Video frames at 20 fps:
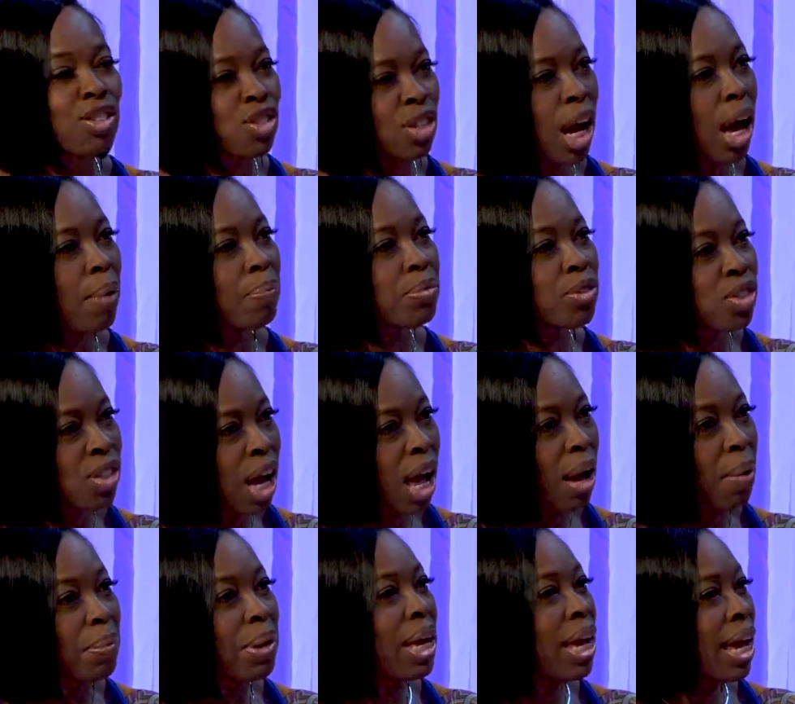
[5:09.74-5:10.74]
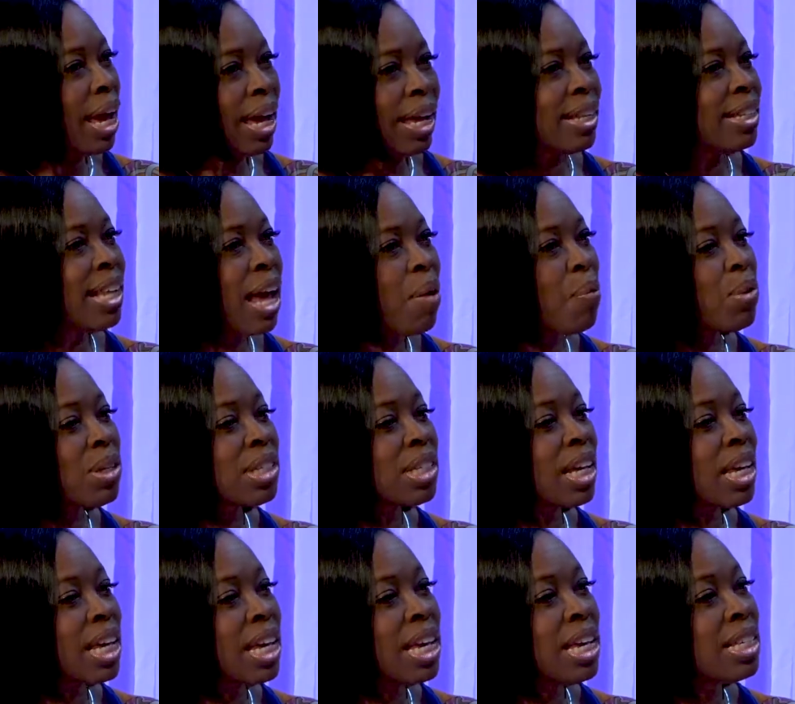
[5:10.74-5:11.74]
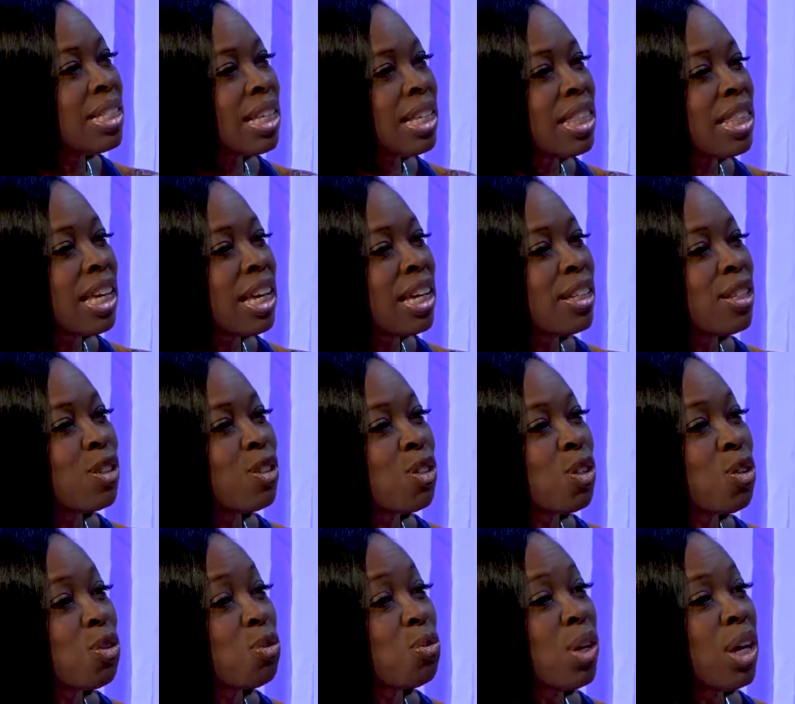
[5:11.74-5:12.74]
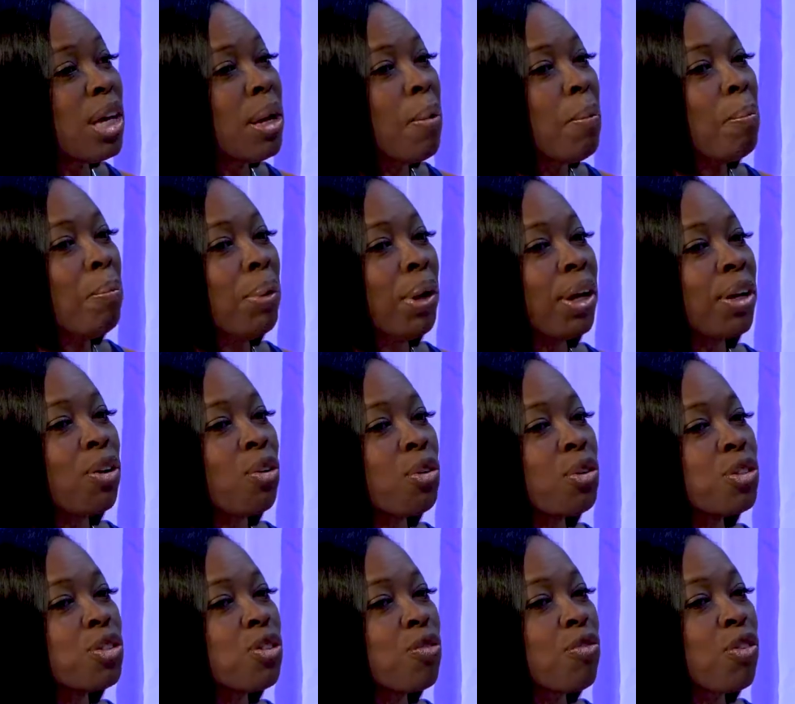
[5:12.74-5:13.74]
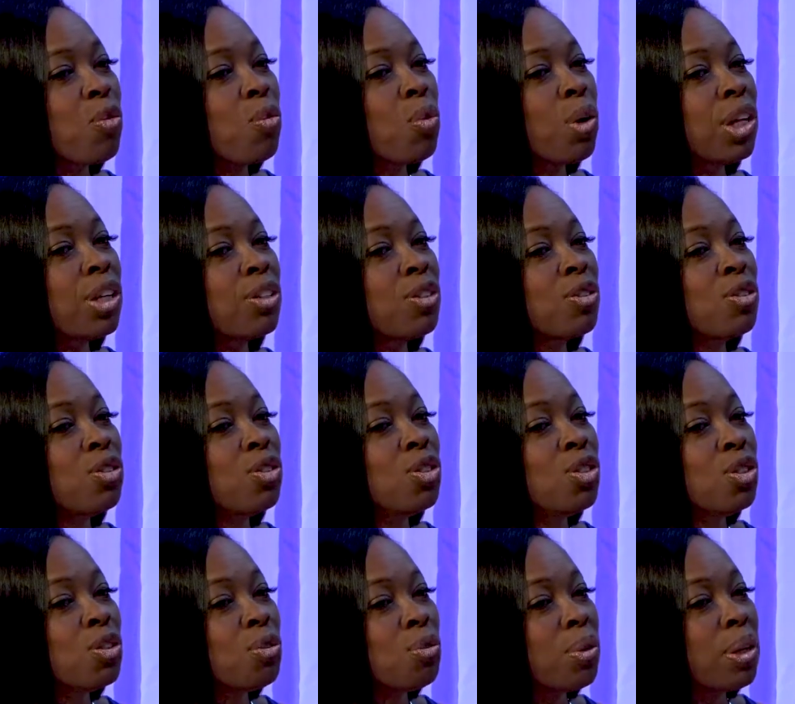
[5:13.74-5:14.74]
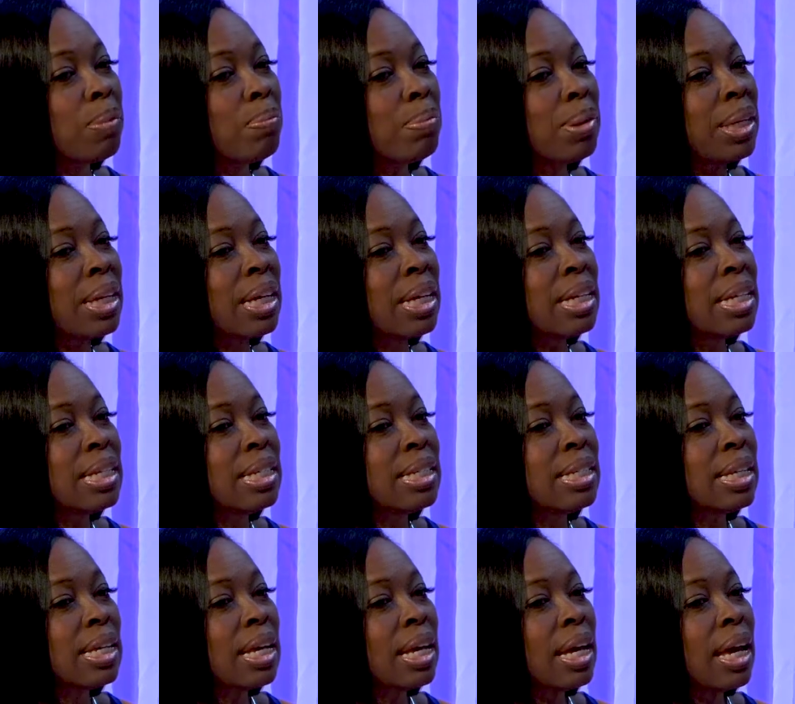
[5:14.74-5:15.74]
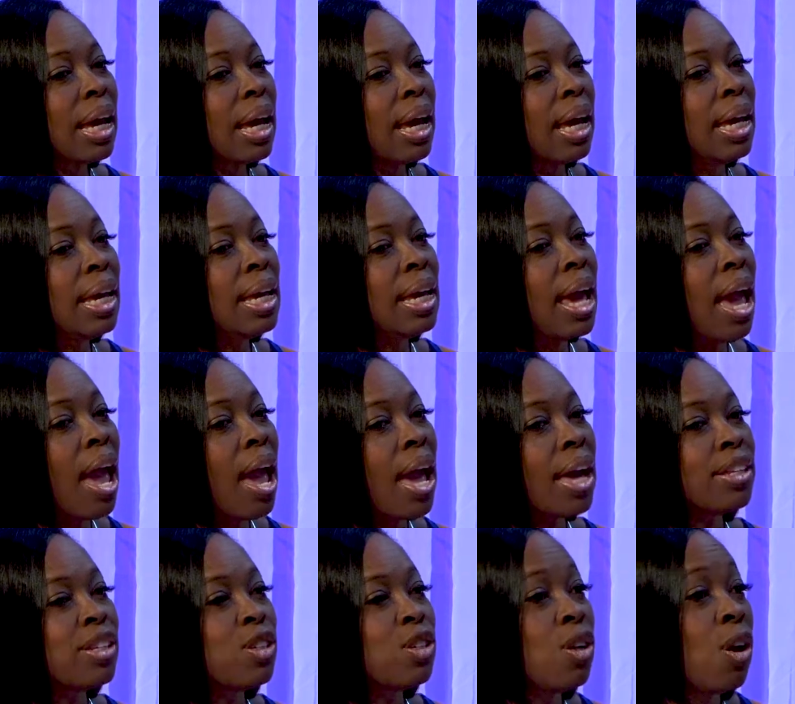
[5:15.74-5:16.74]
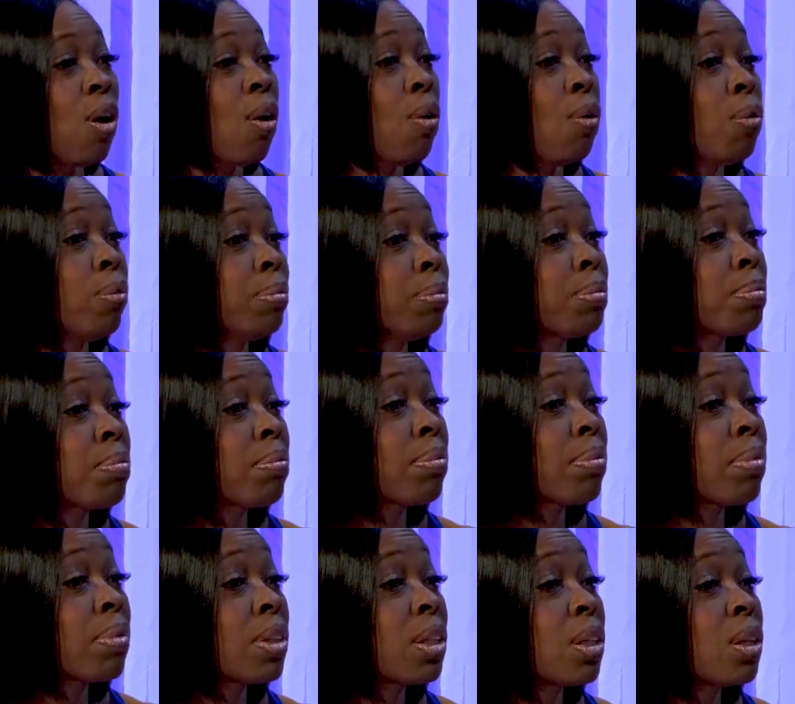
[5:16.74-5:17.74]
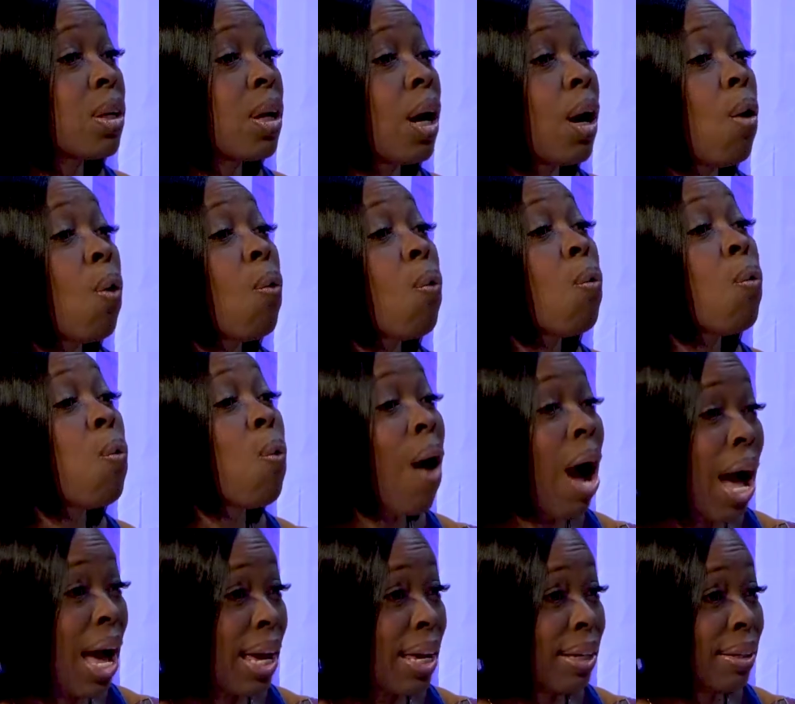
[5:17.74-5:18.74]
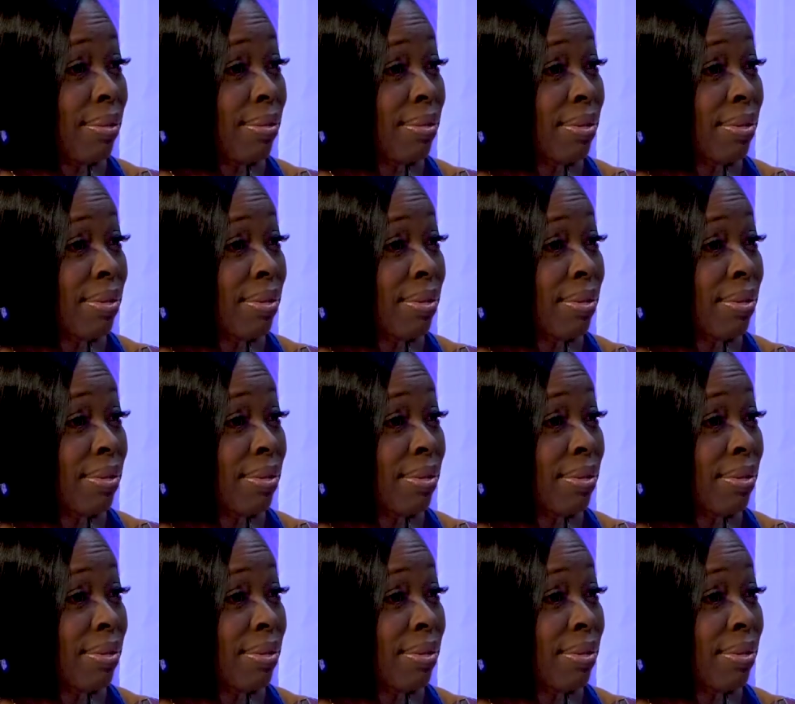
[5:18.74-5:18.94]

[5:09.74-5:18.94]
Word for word: jump, jump. That was an easy thing to do. But Christopher wouldn't do it because he had to know why. Why?